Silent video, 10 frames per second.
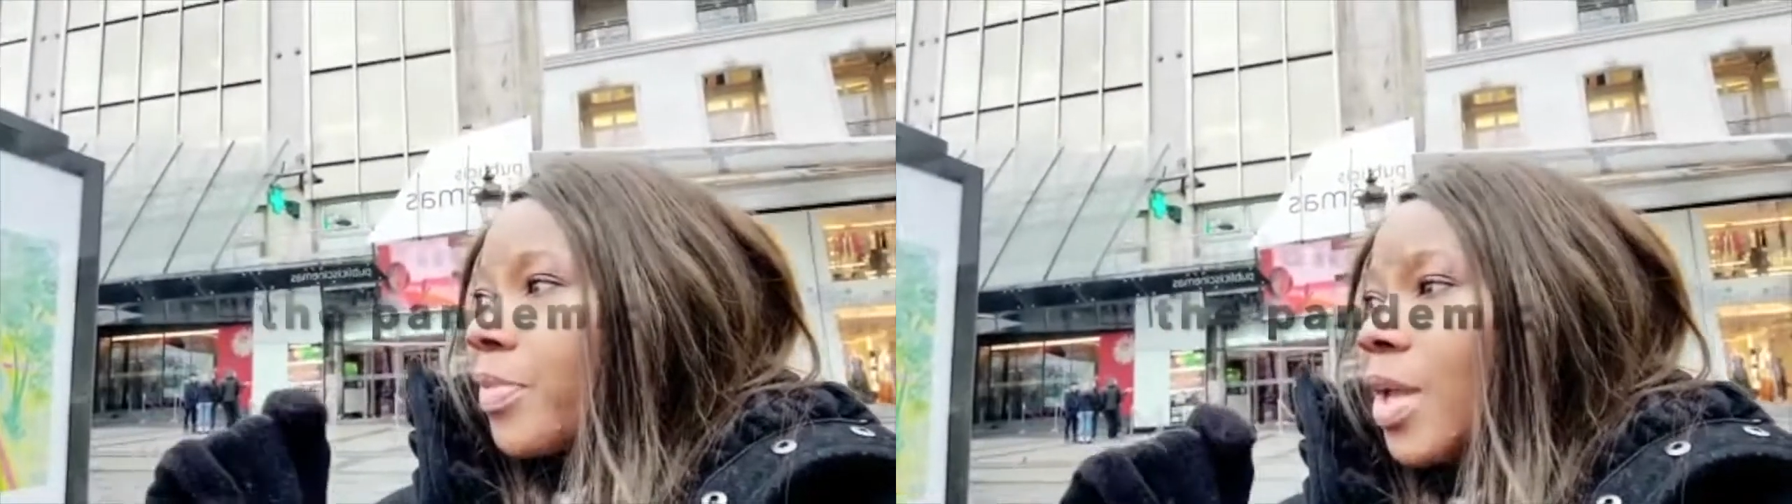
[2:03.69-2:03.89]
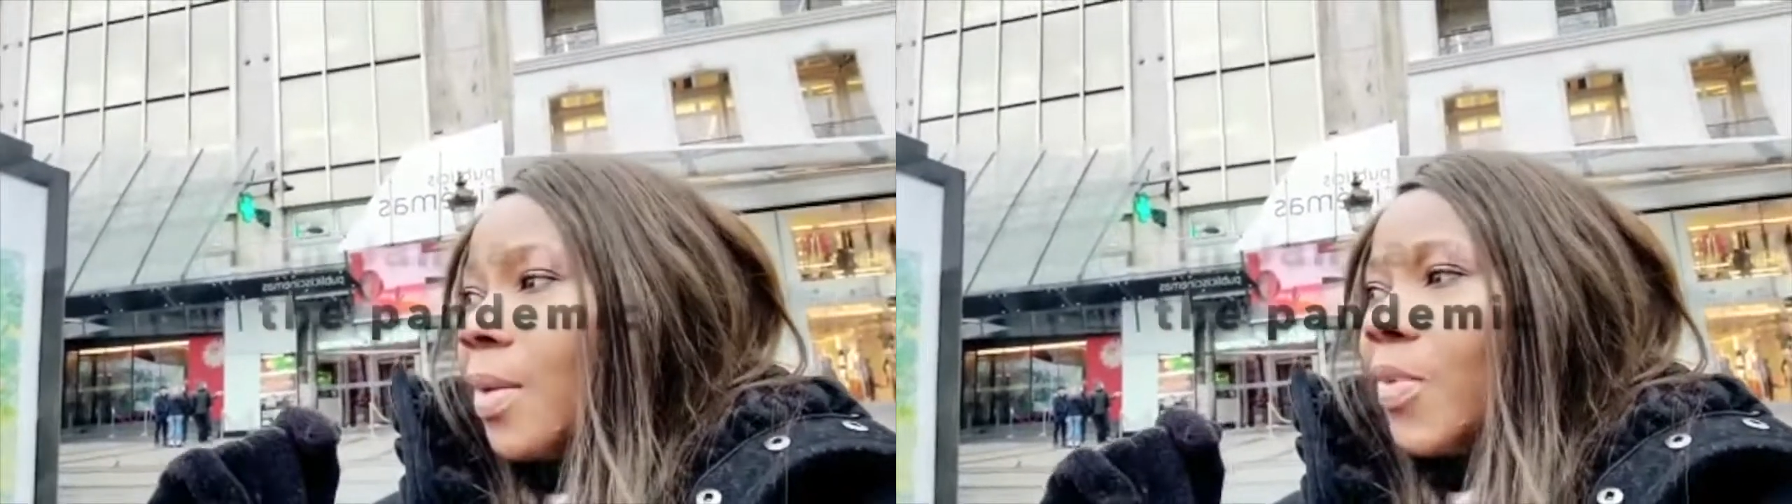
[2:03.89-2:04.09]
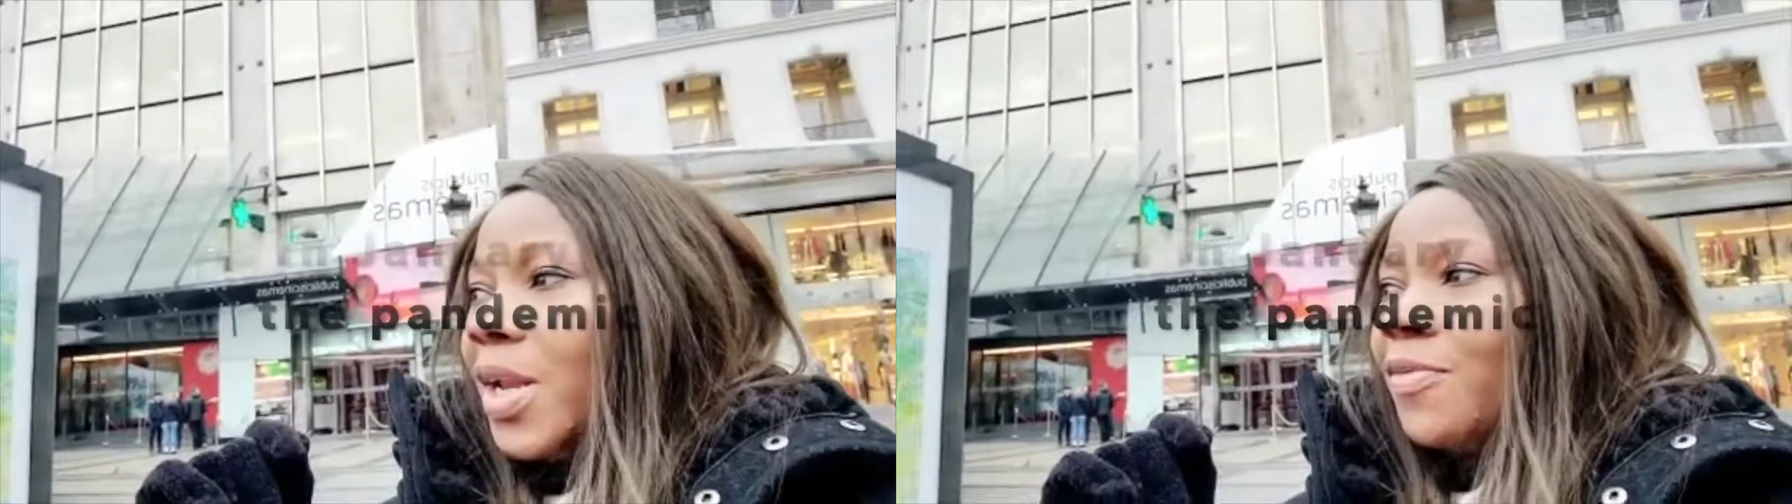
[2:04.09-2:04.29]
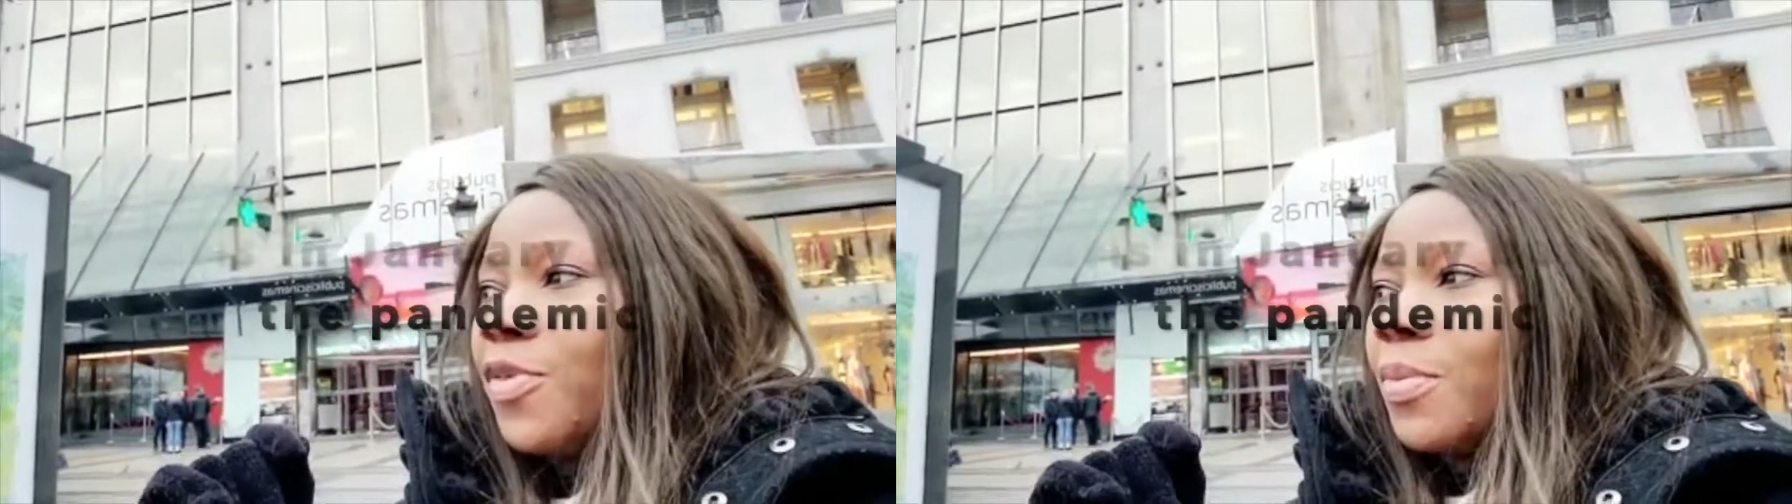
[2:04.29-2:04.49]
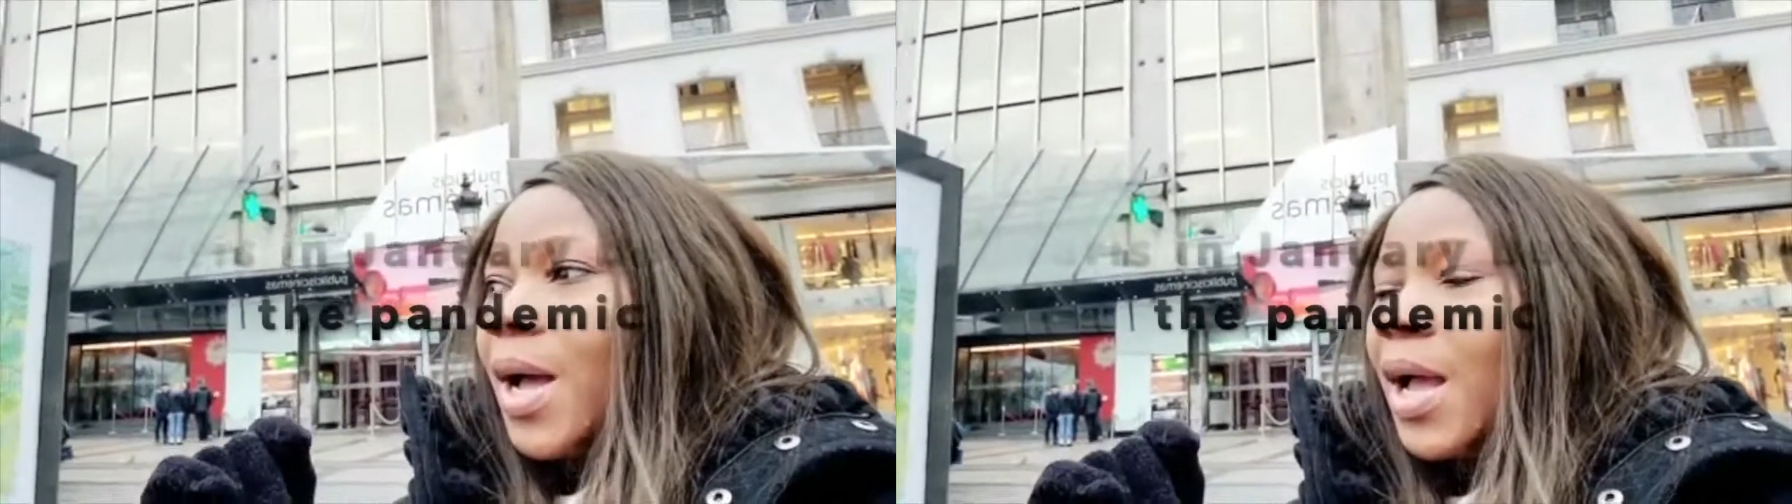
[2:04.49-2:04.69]
I'm waiting for
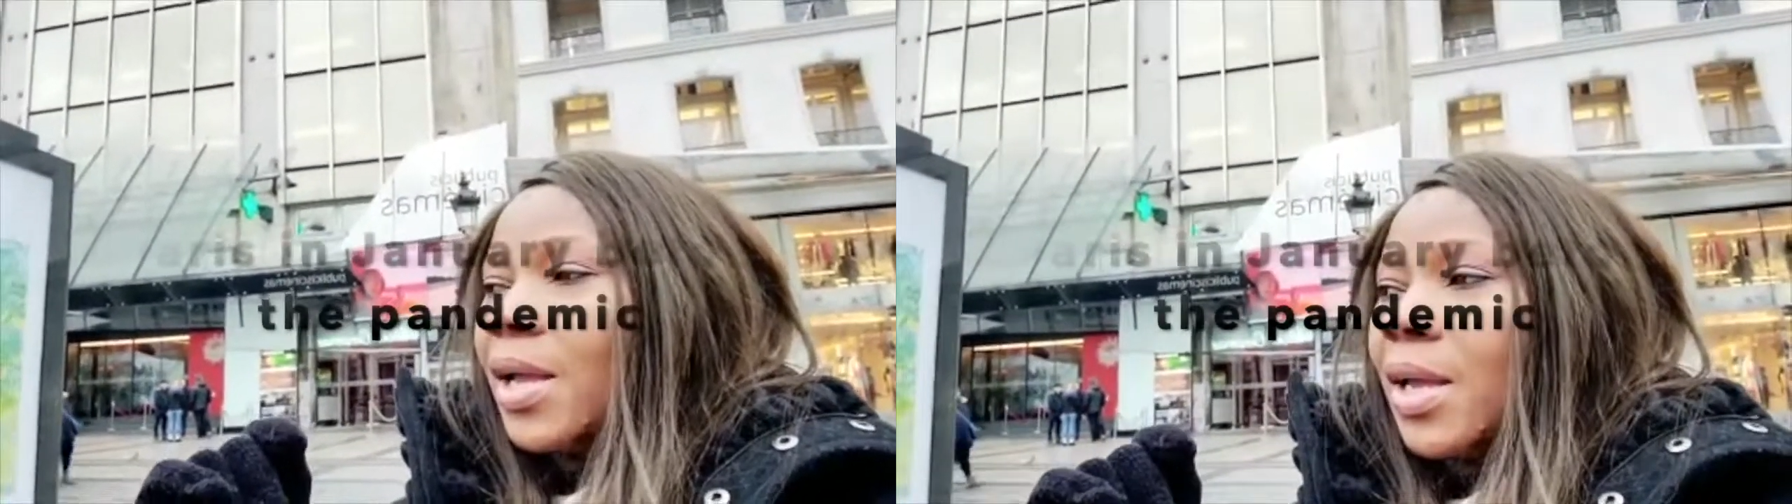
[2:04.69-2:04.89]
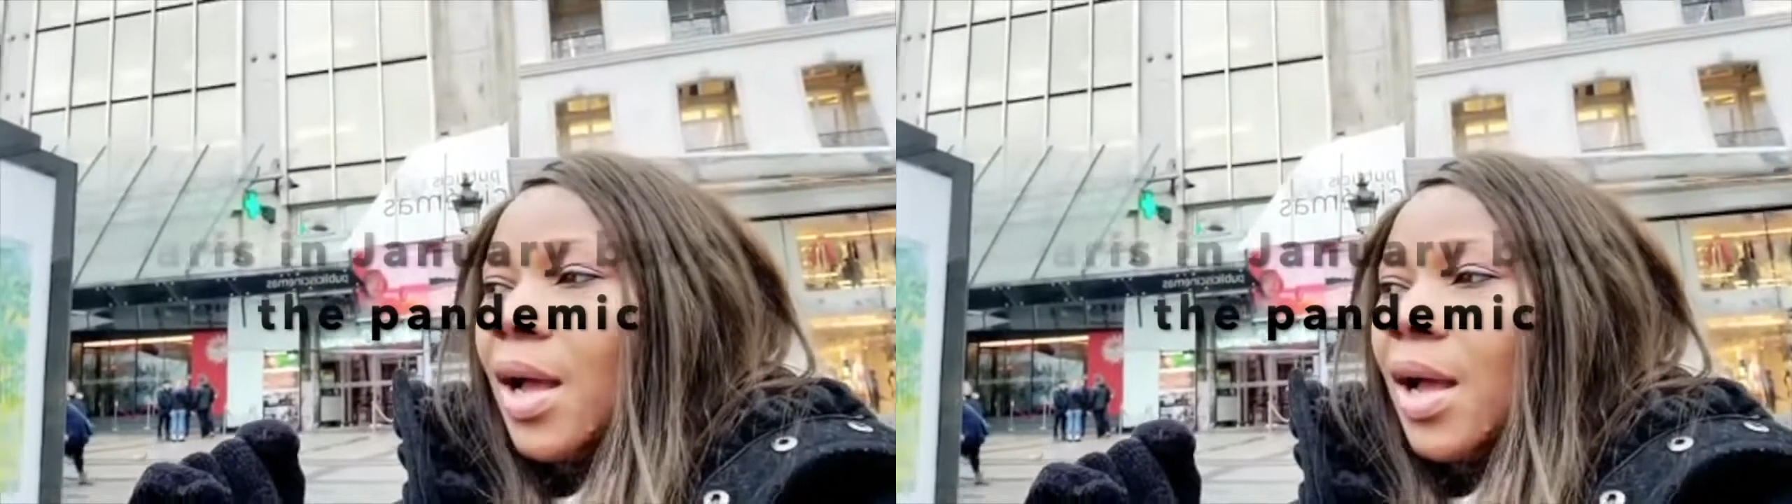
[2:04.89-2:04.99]
my